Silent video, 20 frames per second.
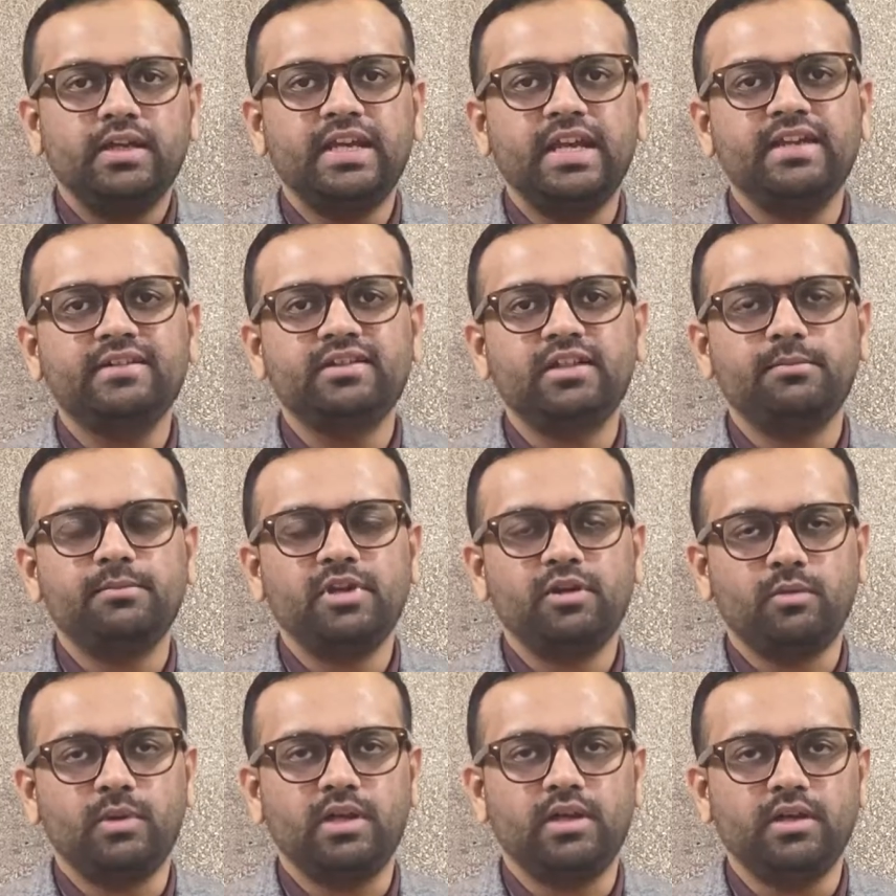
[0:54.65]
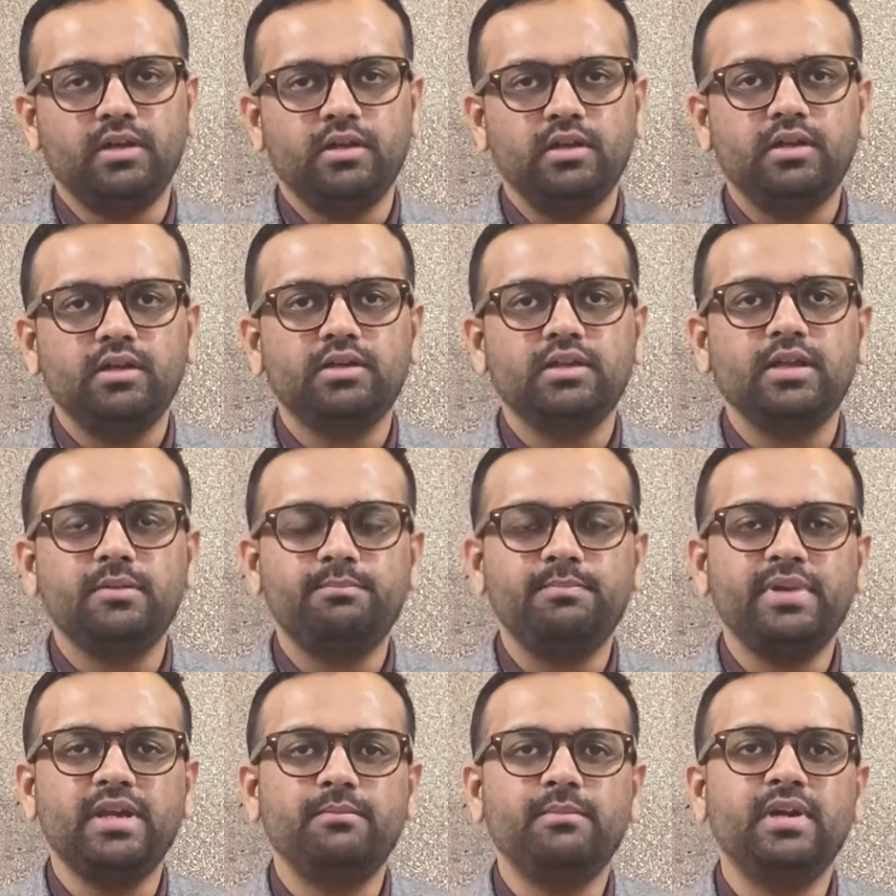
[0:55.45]
Case number 1 the
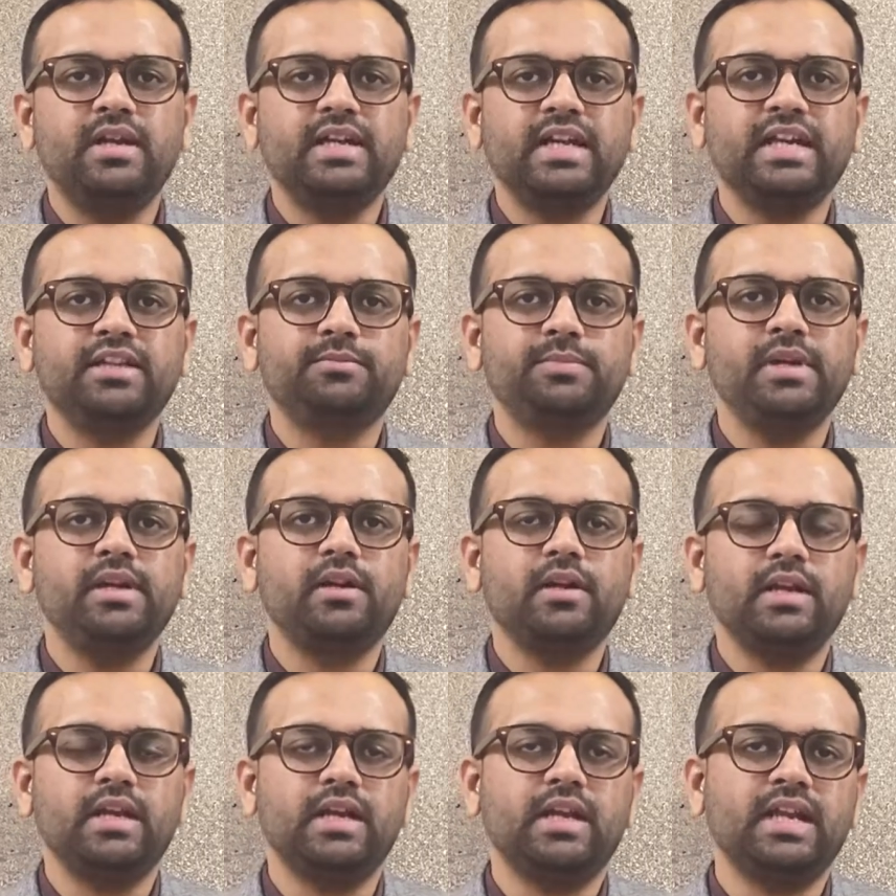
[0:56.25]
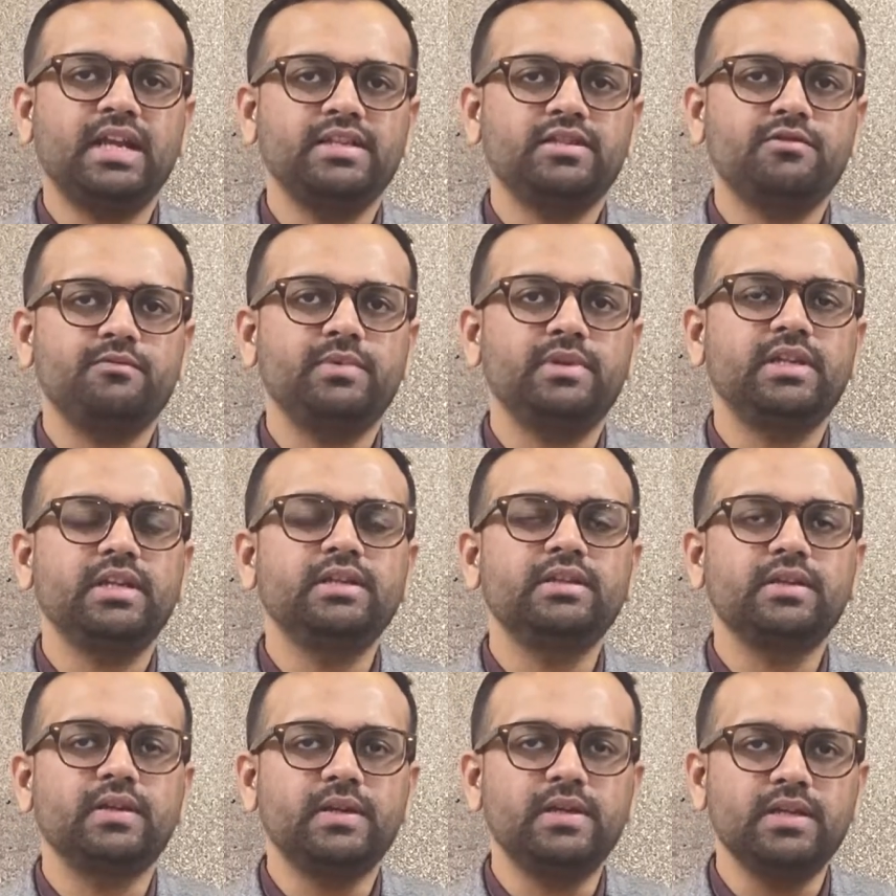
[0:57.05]
payment has been realized
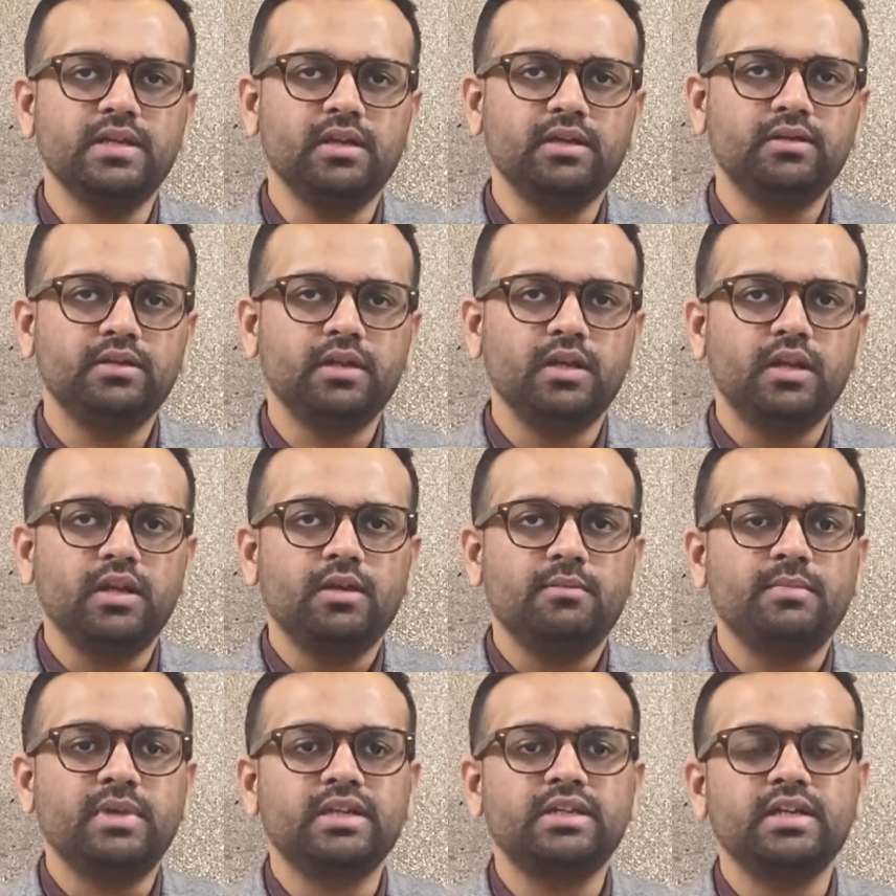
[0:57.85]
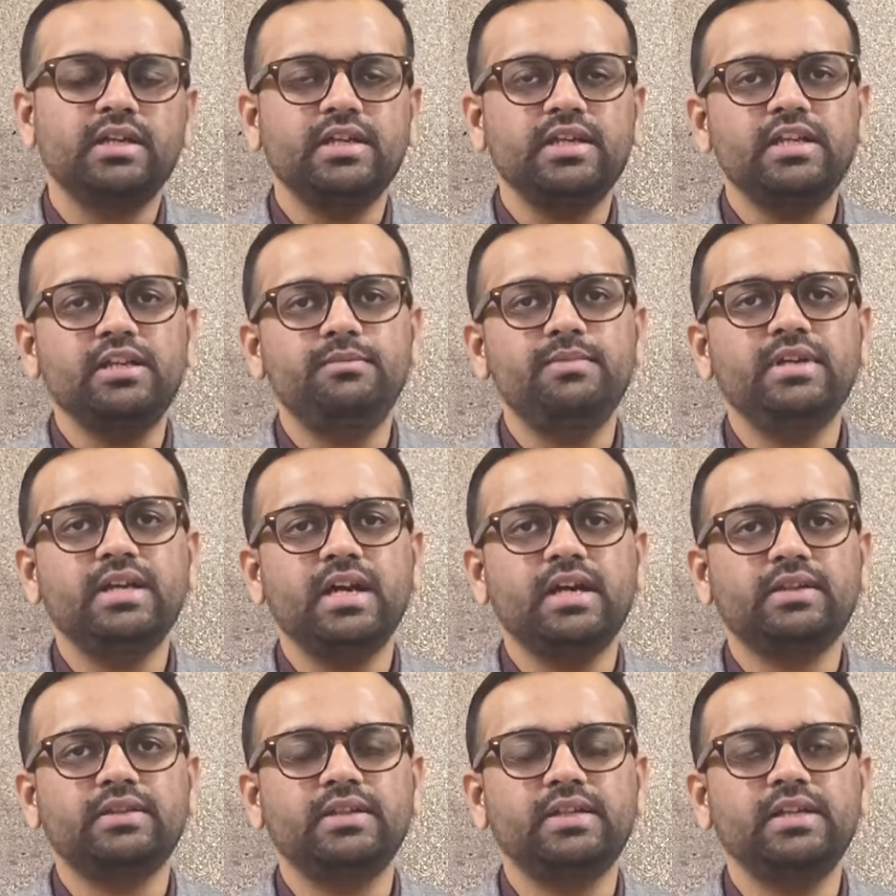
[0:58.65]
within 3 years, but the
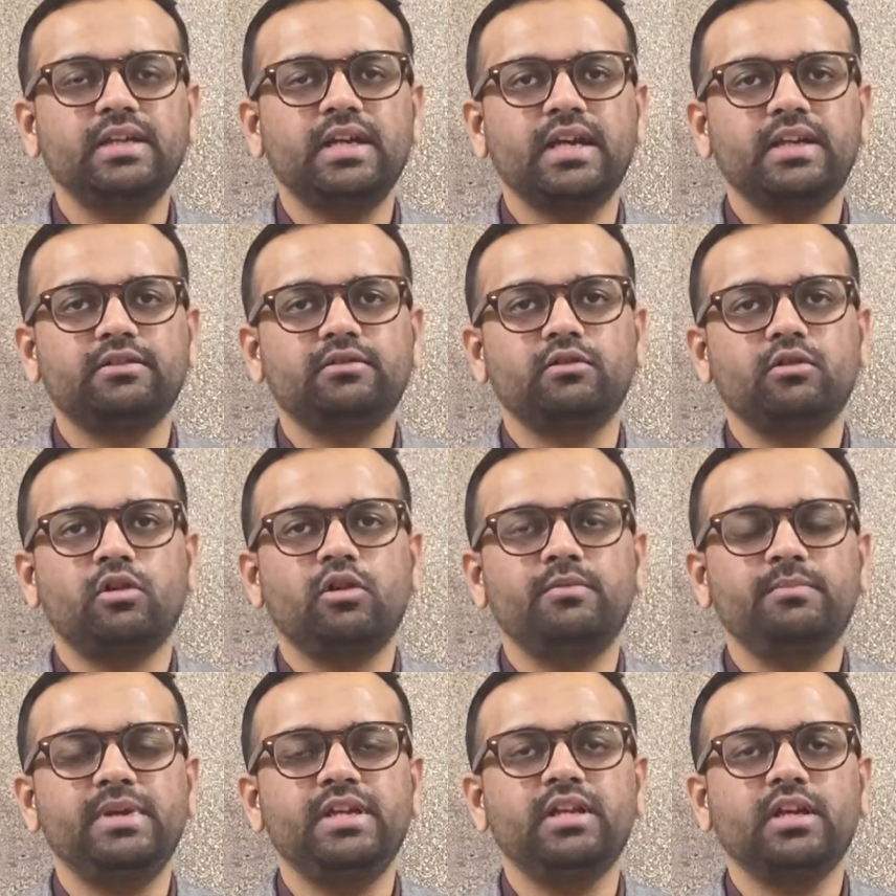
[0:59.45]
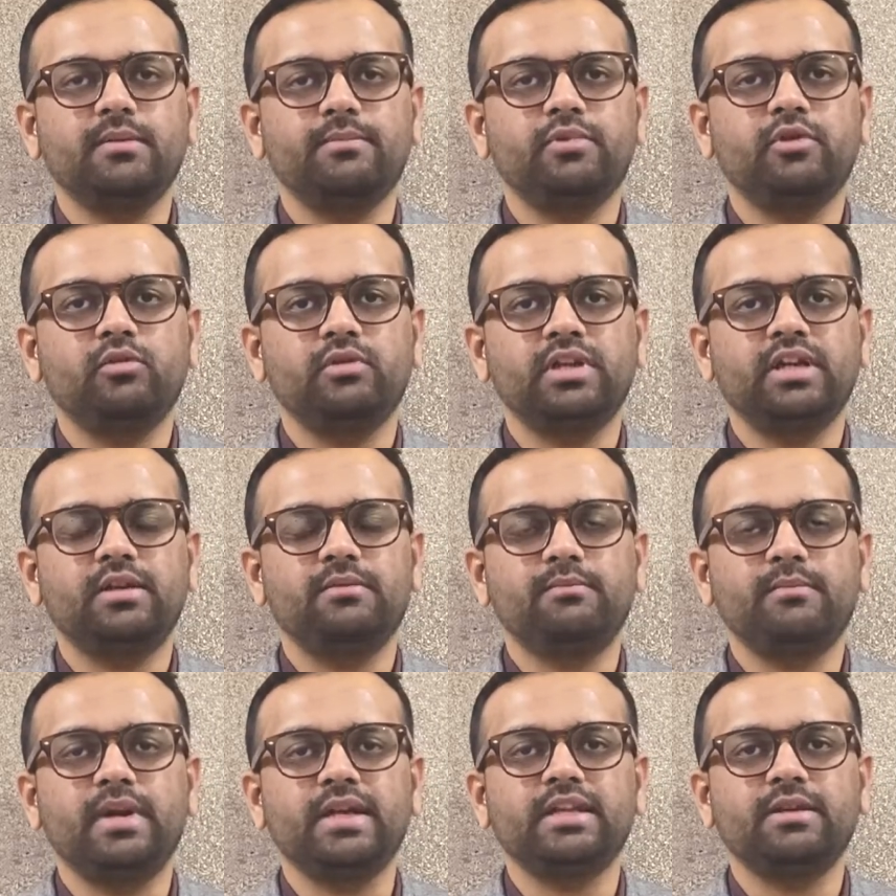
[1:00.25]
EBRC has not been
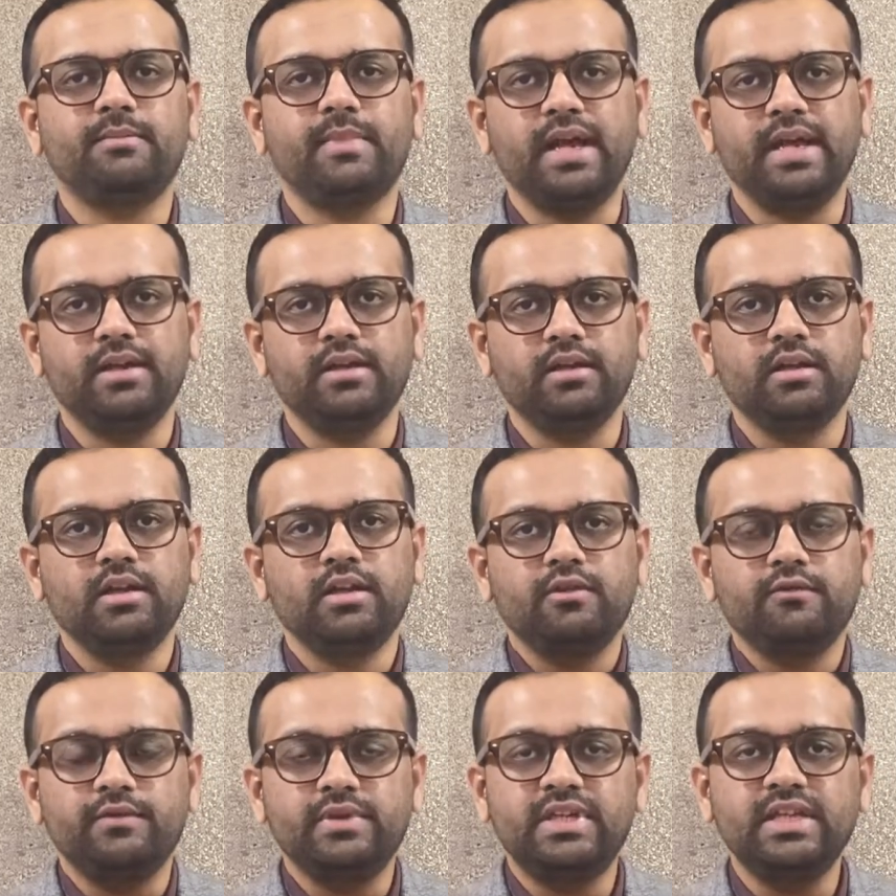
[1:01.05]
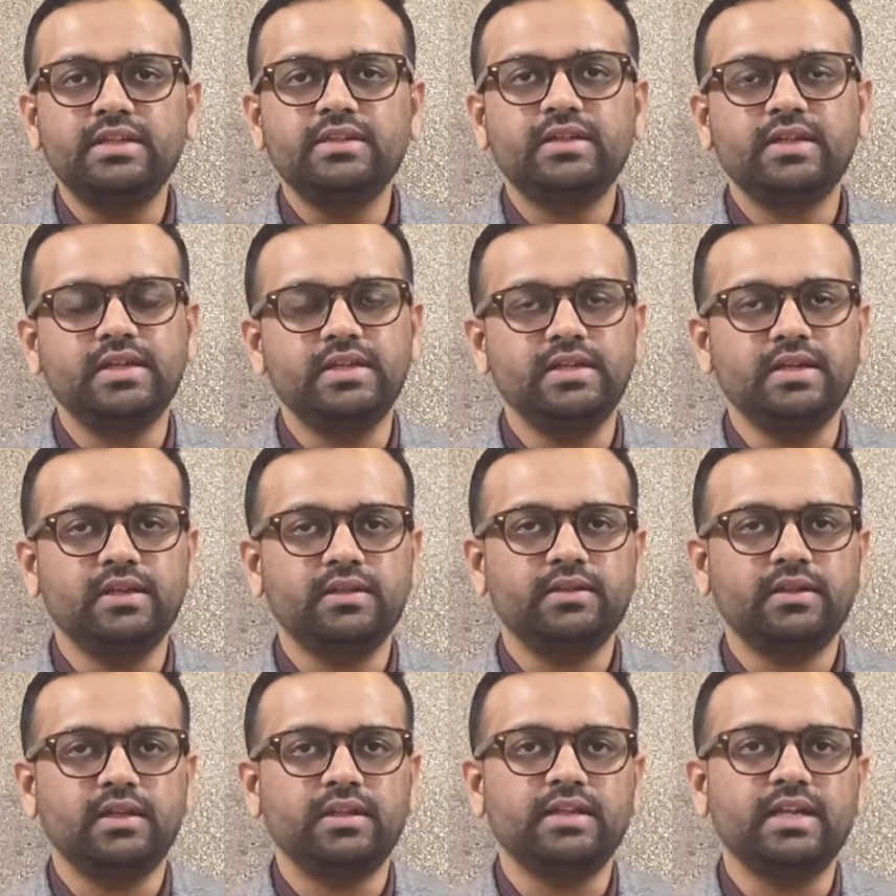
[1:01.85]
uploaded by the bank within 3
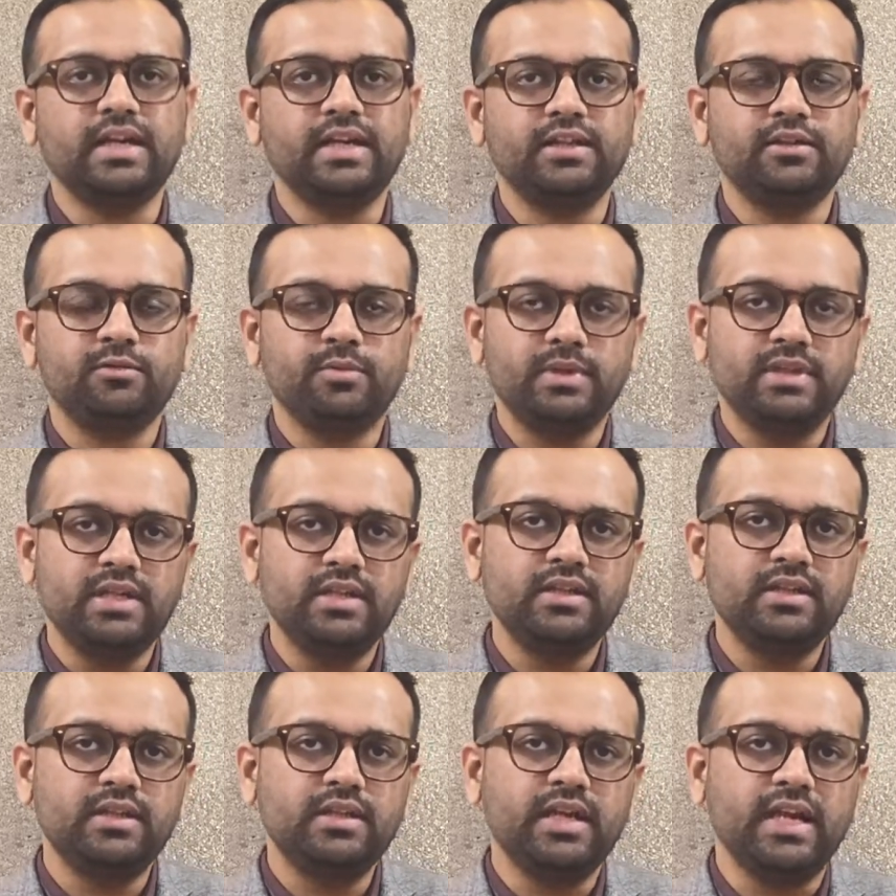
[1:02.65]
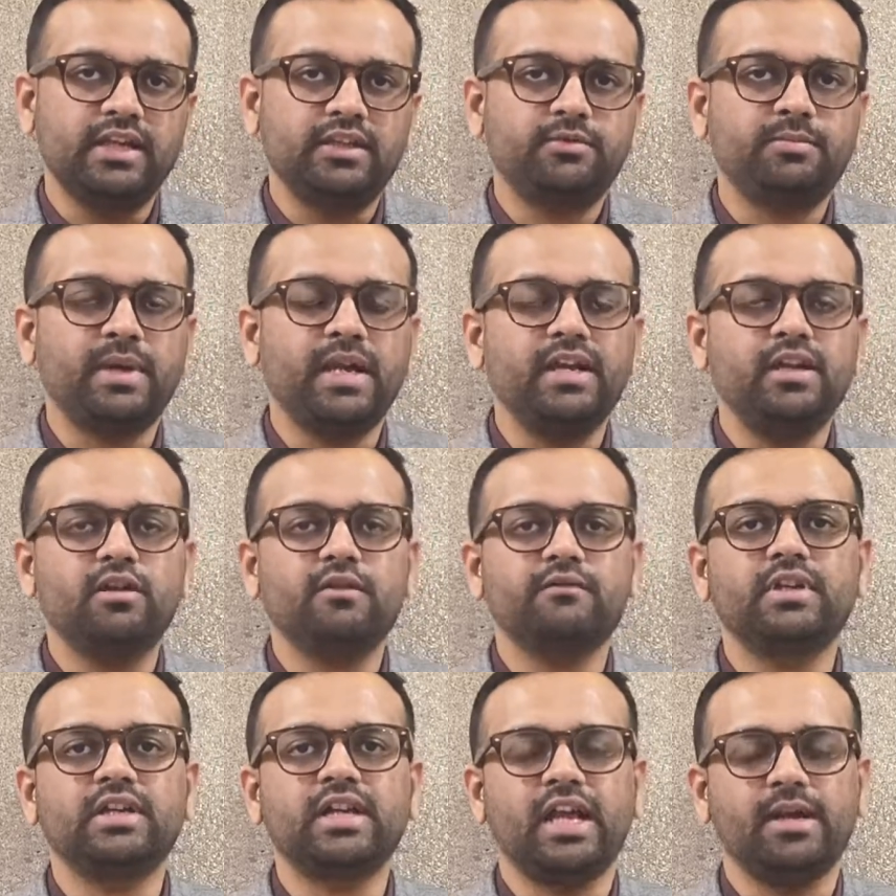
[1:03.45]
years, that is within the expiry
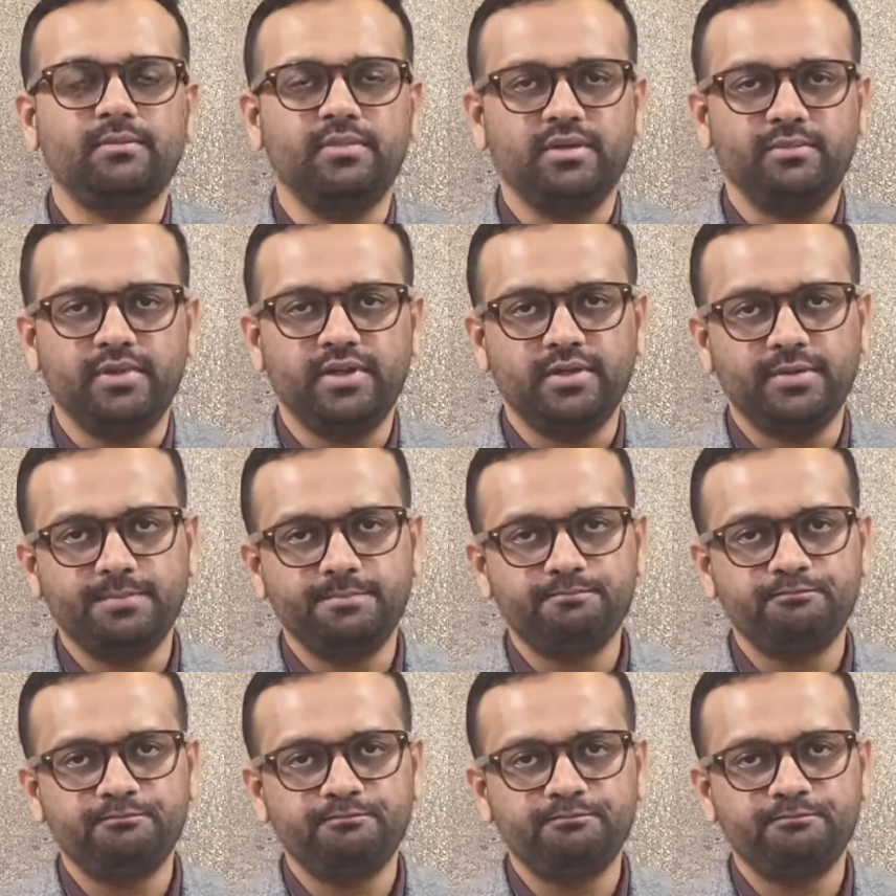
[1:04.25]
time limit.